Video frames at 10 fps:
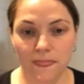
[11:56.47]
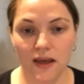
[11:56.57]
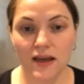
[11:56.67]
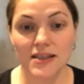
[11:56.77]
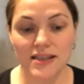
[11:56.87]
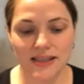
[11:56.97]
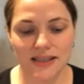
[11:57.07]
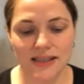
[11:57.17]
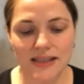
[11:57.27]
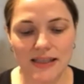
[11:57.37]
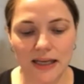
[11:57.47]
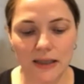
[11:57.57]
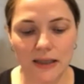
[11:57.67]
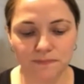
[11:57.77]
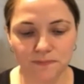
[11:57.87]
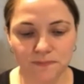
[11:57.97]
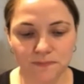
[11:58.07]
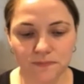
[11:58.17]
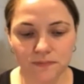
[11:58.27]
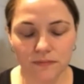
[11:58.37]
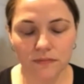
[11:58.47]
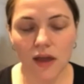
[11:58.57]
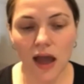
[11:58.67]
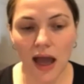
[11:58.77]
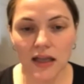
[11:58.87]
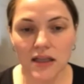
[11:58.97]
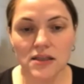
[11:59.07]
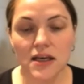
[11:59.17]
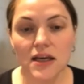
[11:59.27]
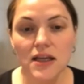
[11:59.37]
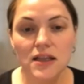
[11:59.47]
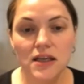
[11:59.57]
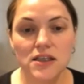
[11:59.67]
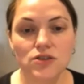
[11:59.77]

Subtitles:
consistency. And this is